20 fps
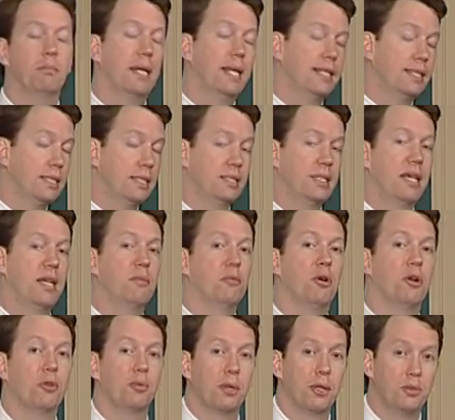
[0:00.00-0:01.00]
and it's the same
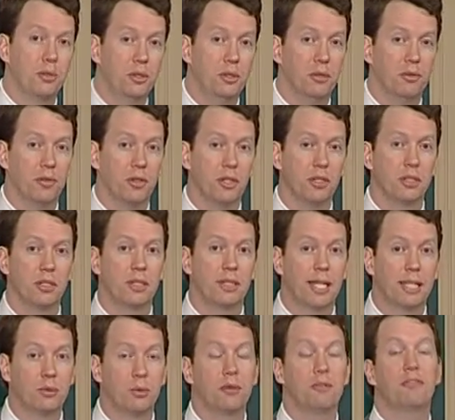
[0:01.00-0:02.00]
all throughout the universe.
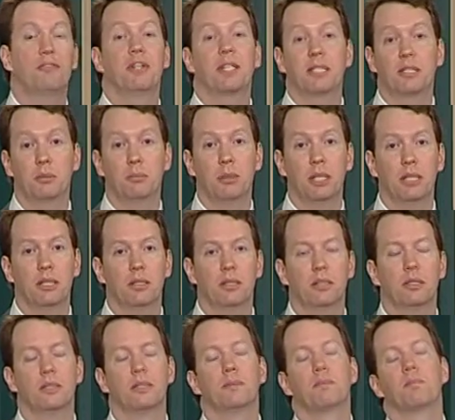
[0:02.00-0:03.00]
That's what fixed
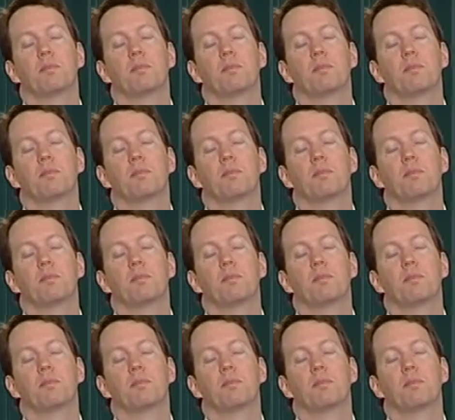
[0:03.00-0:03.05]
means.